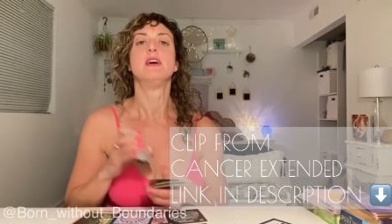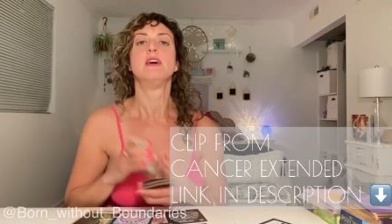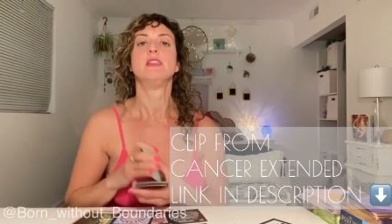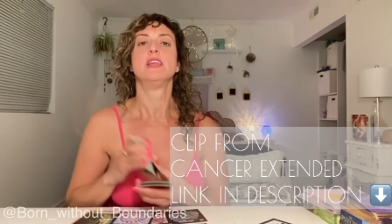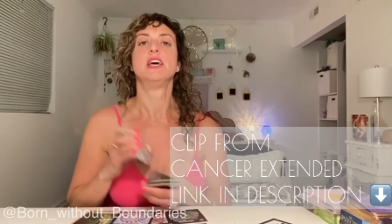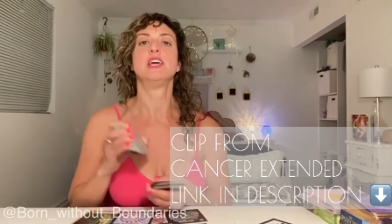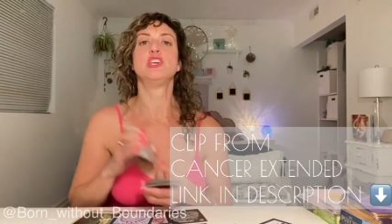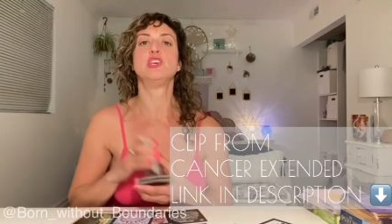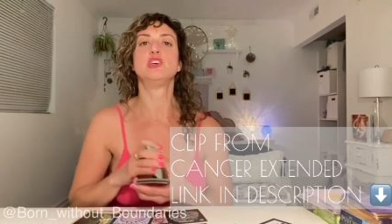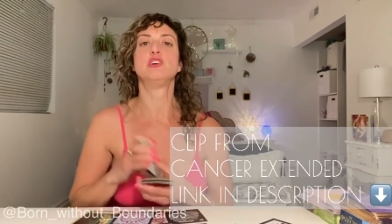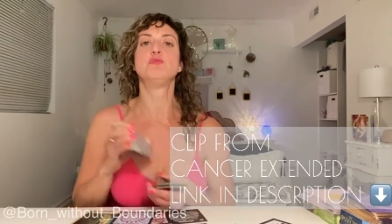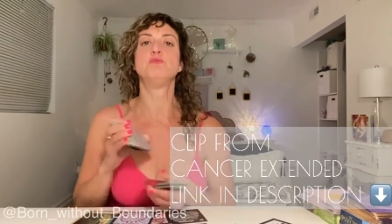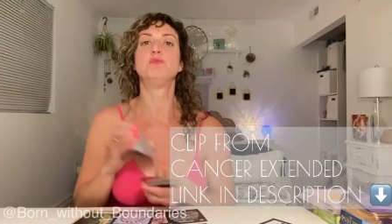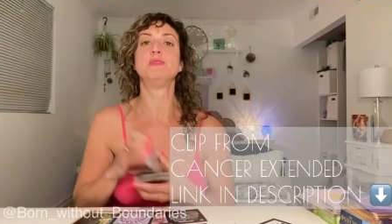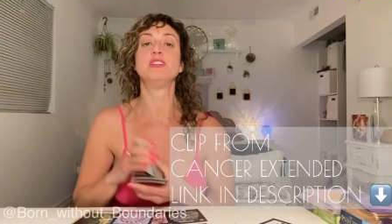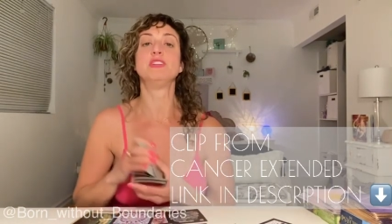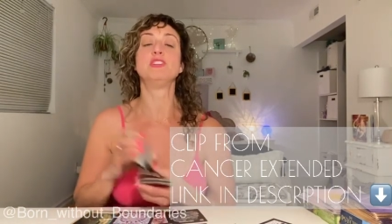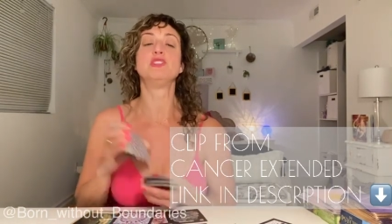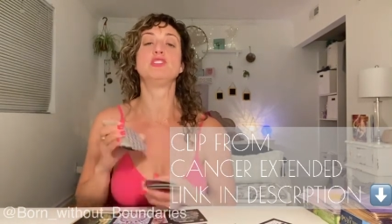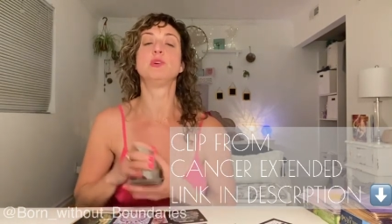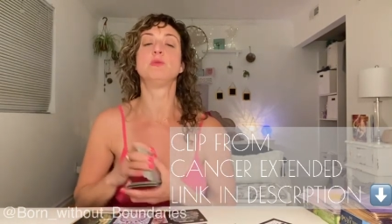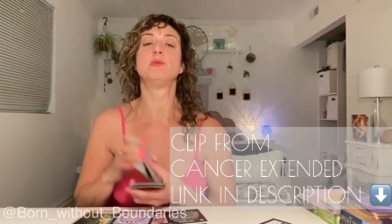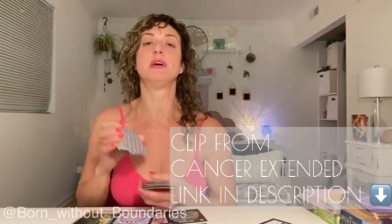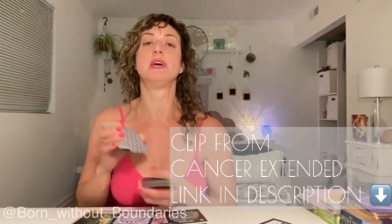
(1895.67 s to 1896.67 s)
that you've been
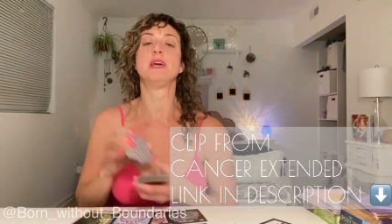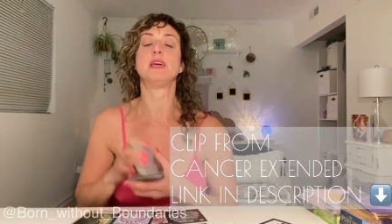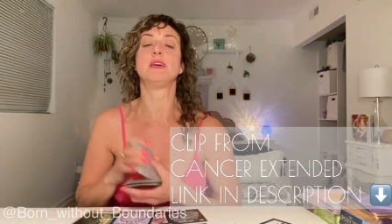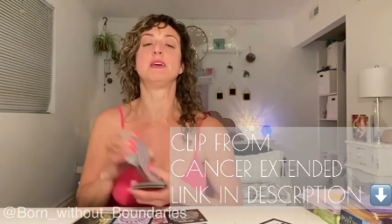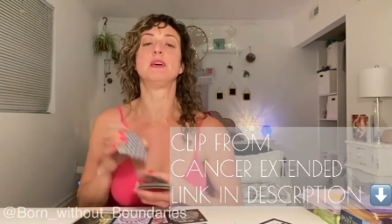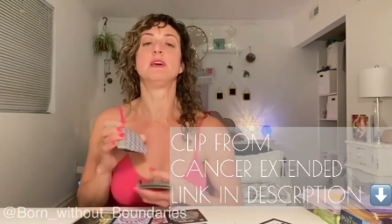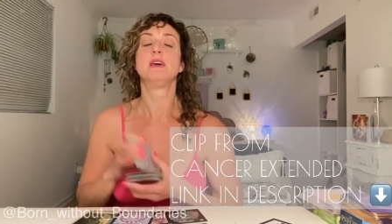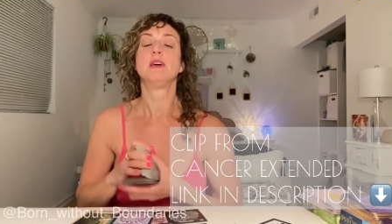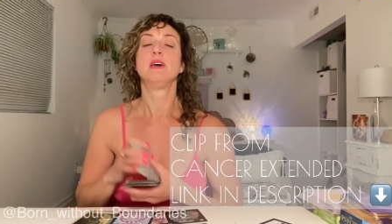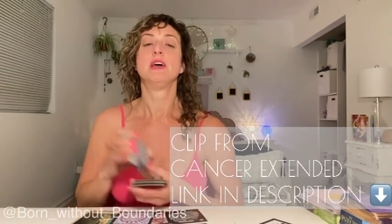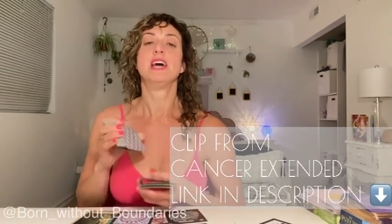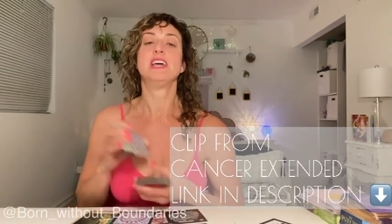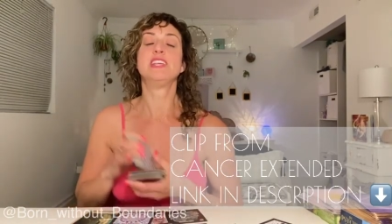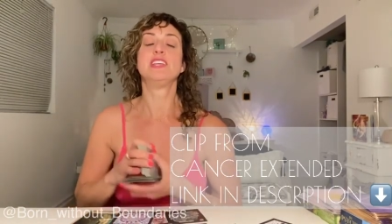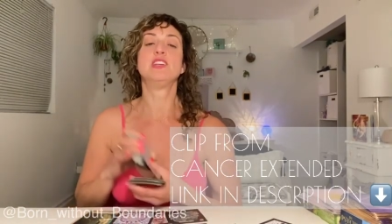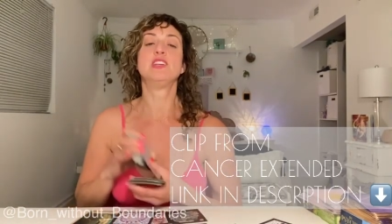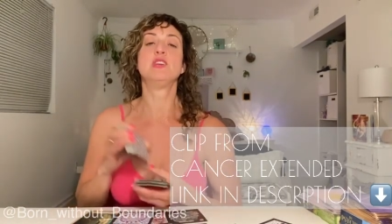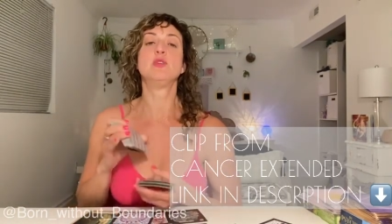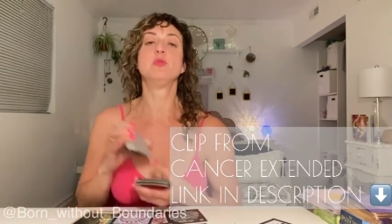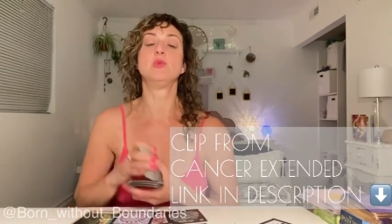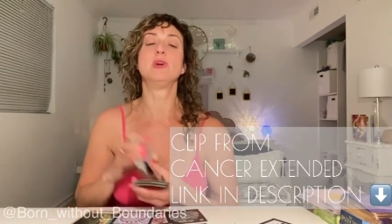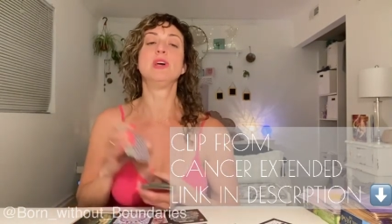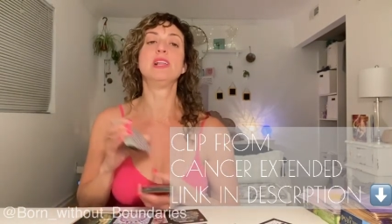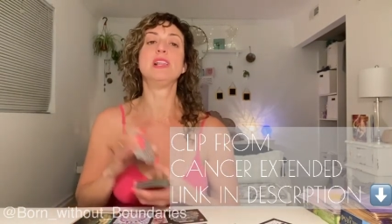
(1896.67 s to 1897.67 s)
doing and you
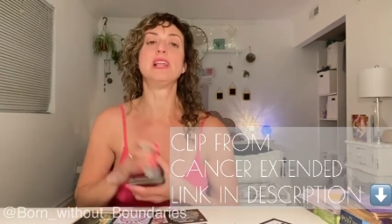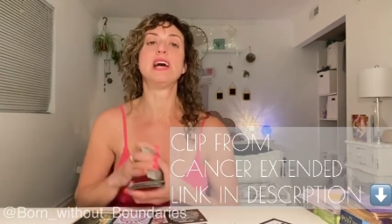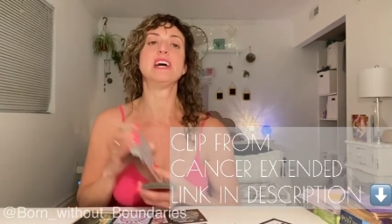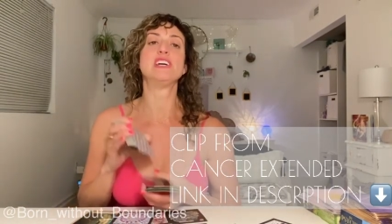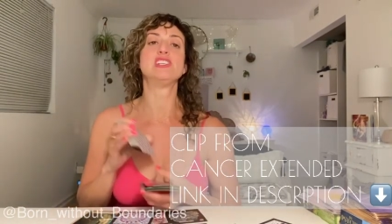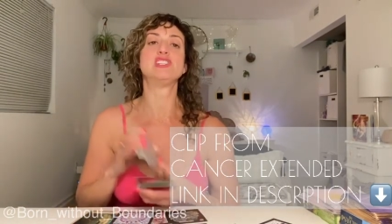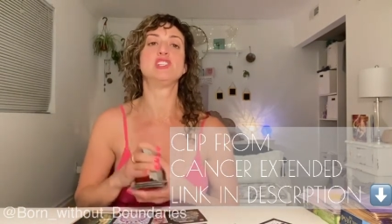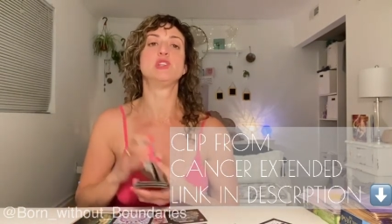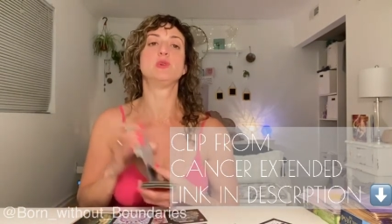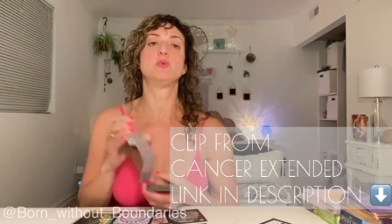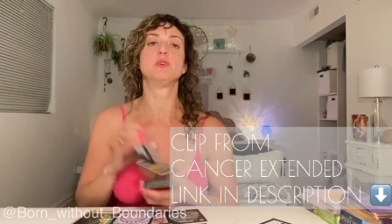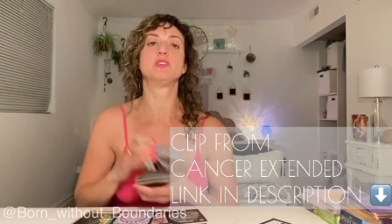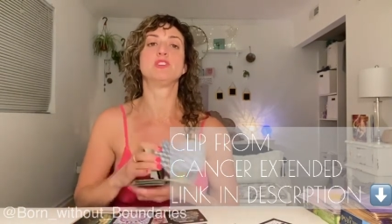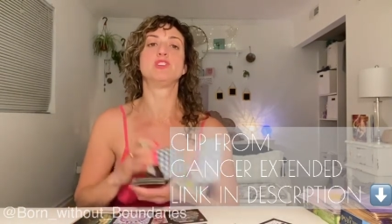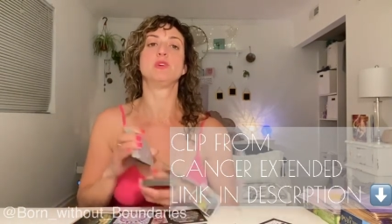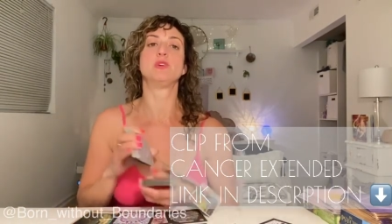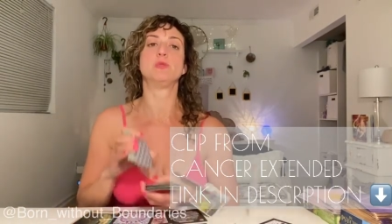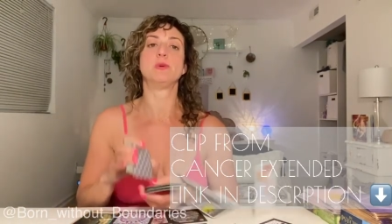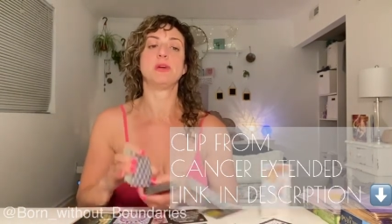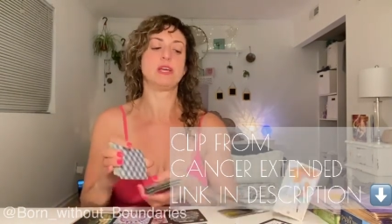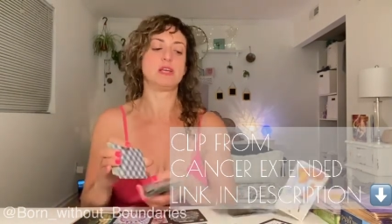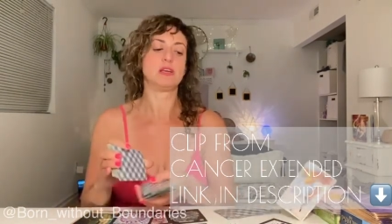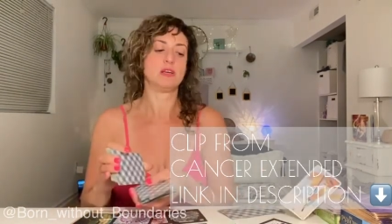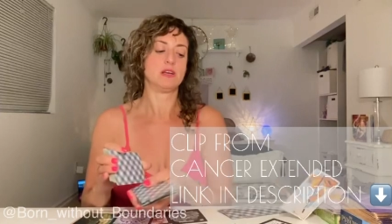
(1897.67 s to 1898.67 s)
didn't realize you were
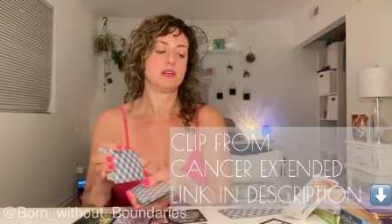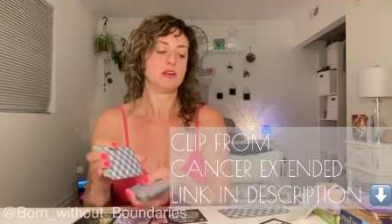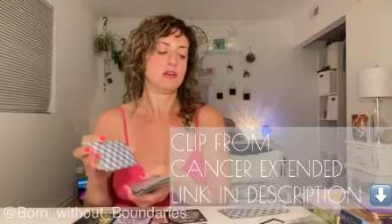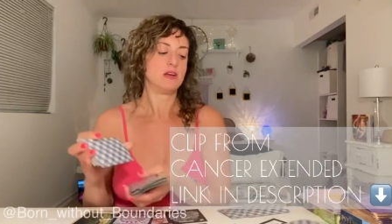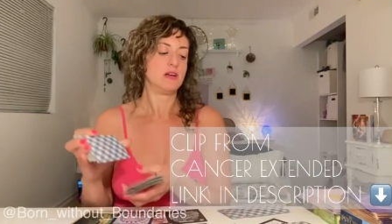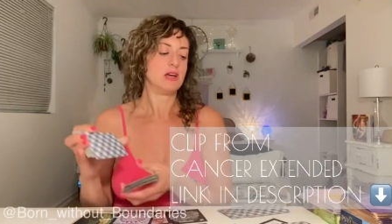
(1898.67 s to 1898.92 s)
doing.